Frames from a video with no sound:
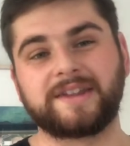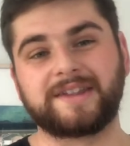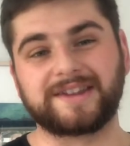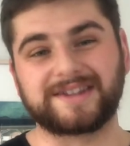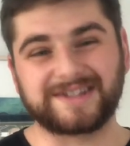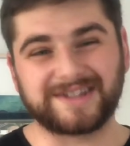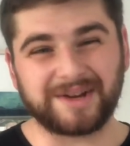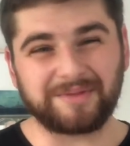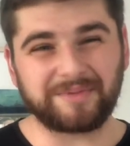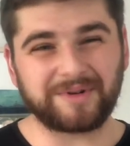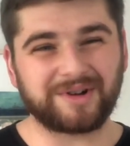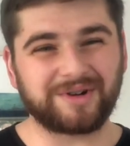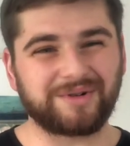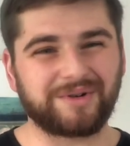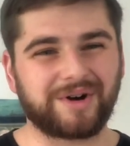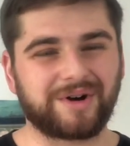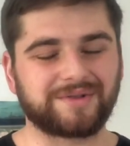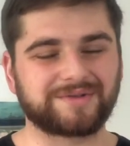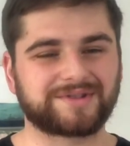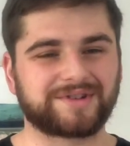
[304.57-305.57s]
the typical
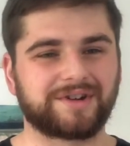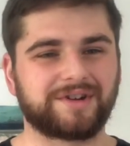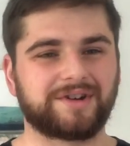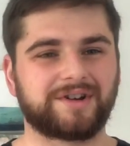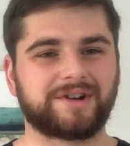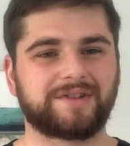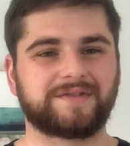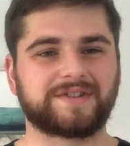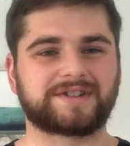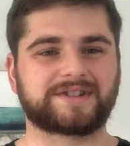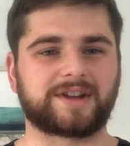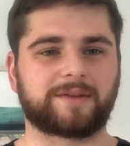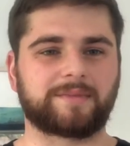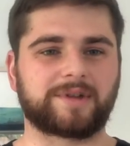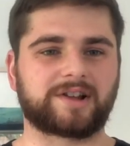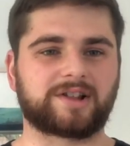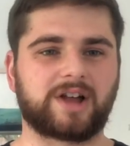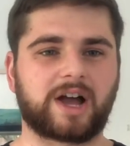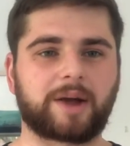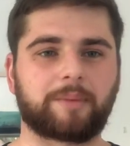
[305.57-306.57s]
alternative is
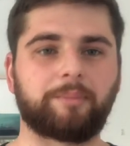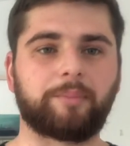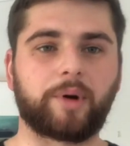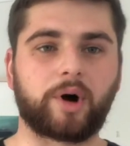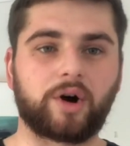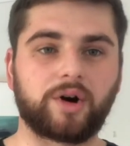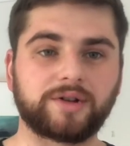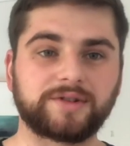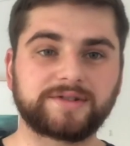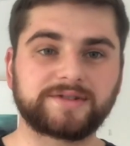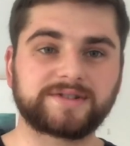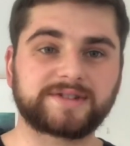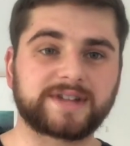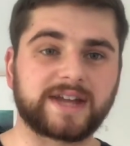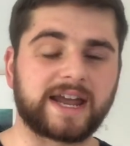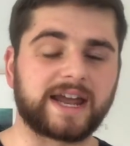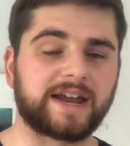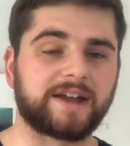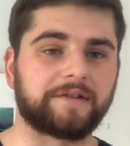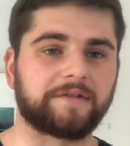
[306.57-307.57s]
something like bonds
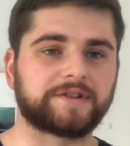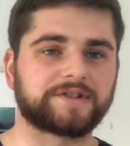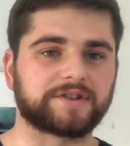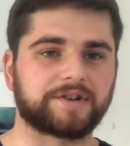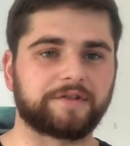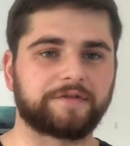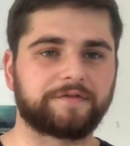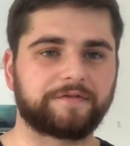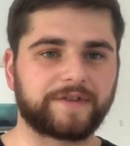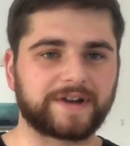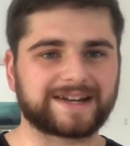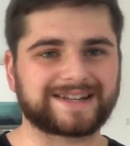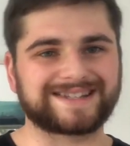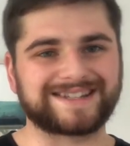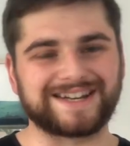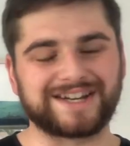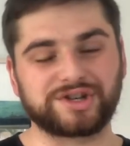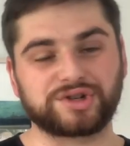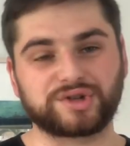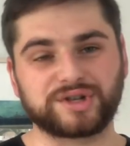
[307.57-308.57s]
and sort of
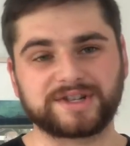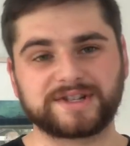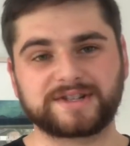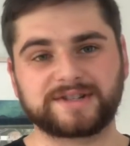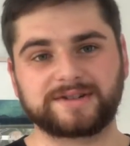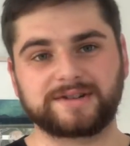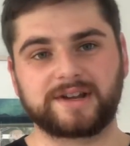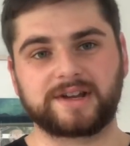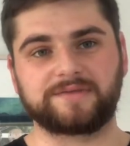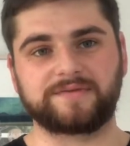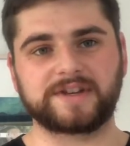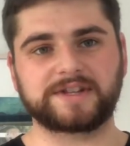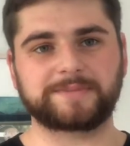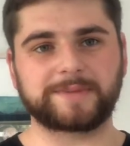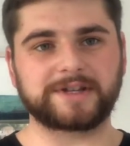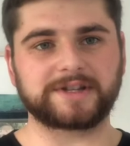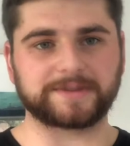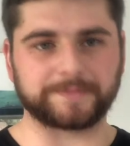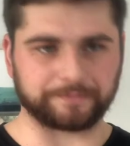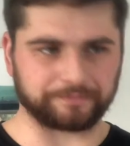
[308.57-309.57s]
fixed interest
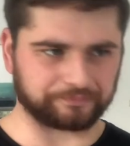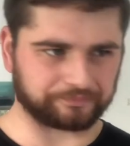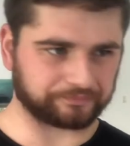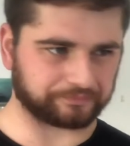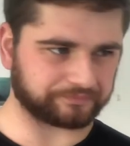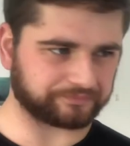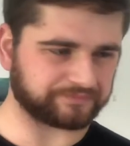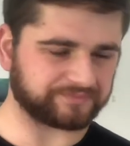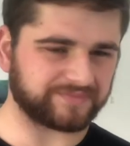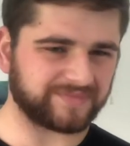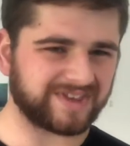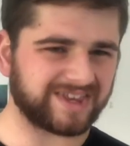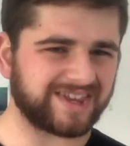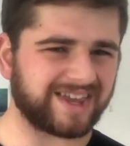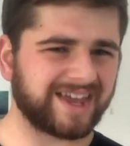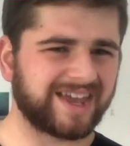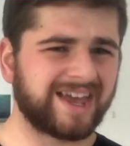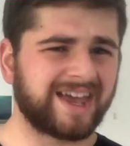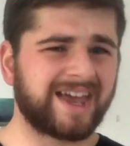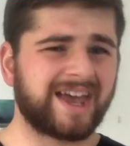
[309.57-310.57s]
investments.
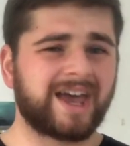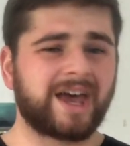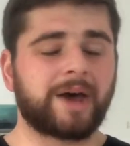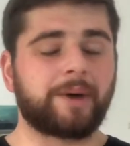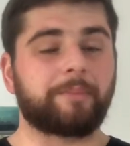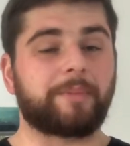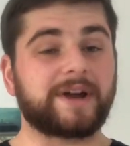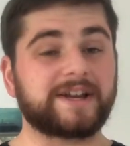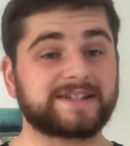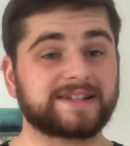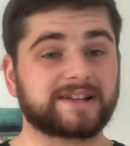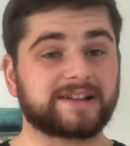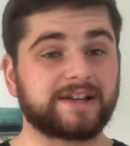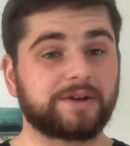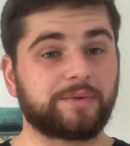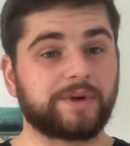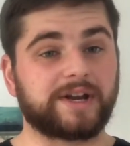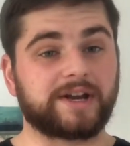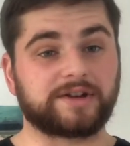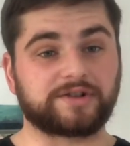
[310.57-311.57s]
Basically,
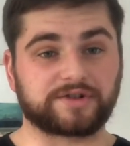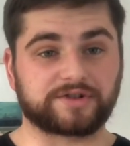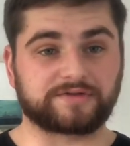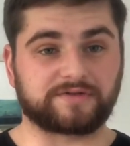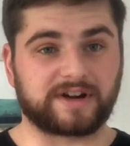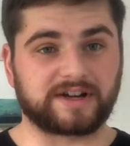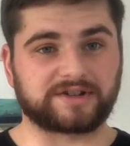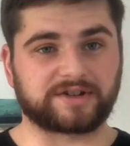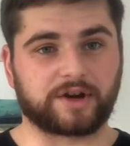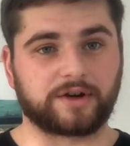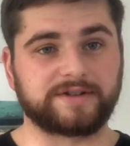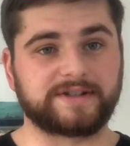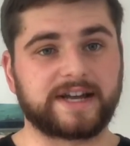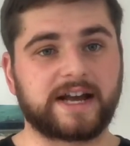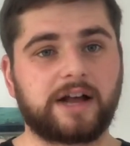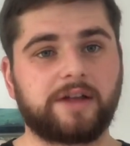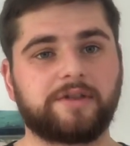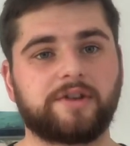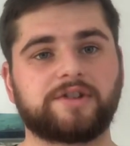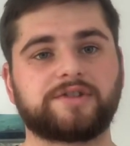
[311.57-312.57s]
when interest rates go
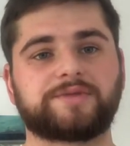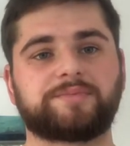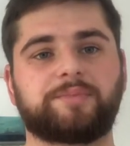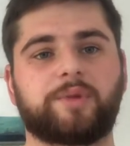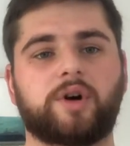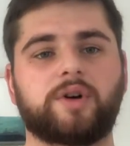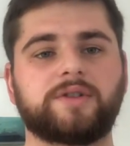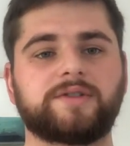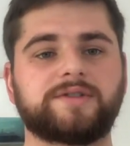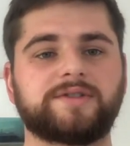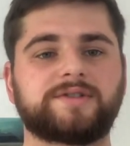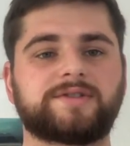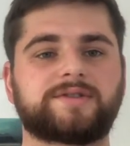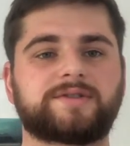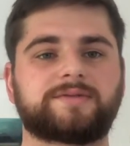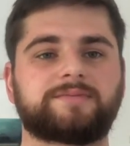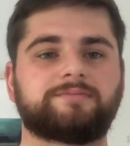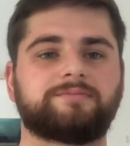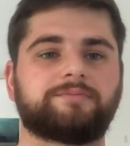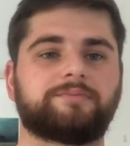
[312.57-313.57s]
down, those
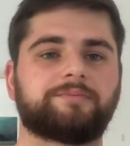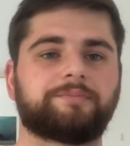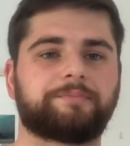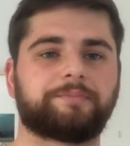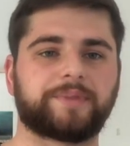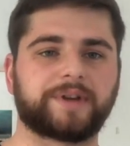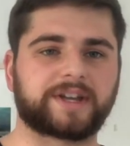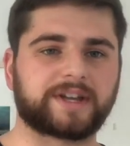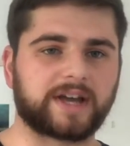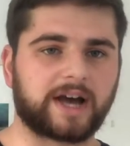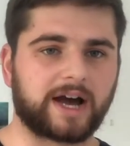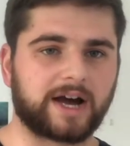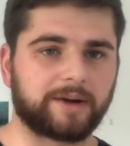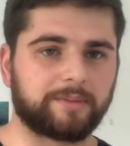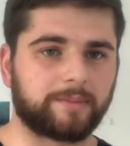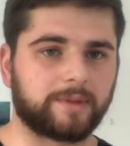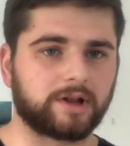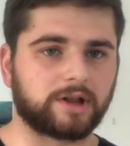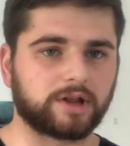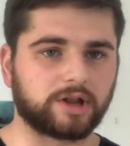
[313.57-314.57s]
bonds
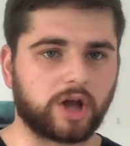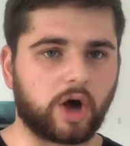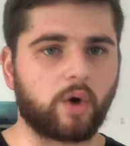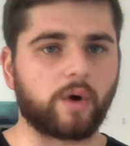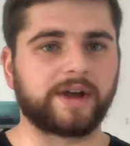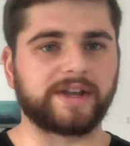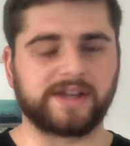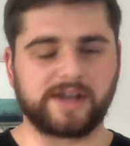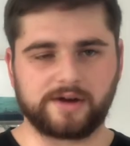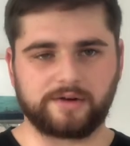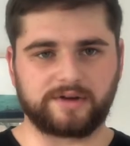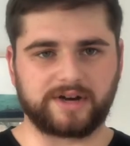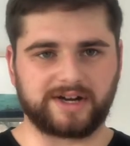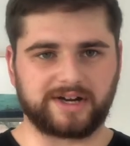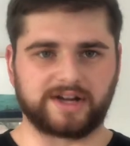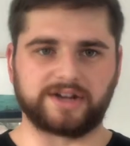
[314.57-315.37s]
become lower yielding